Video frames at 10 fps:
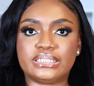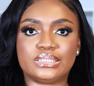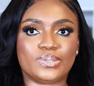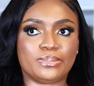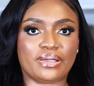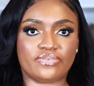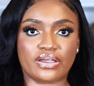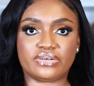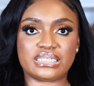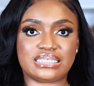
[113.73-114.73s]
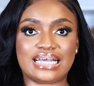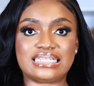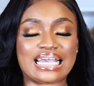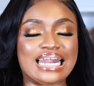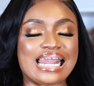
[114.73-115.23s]
is one of my favorite
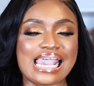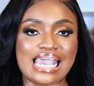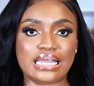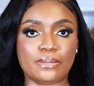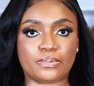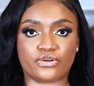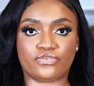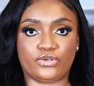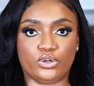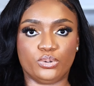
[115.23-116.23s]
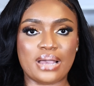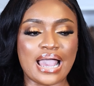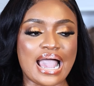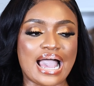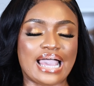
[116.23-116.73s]
scents in any perfume.
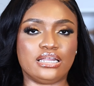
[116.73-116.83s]
I